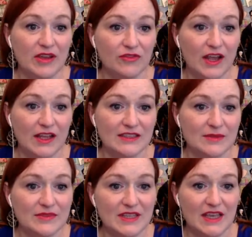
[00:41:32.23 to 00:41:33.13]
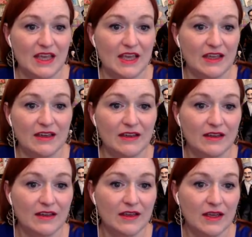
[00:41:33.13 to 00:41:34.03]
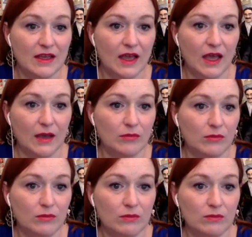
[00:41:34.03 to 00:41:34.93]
friends, I'm seeing. Um,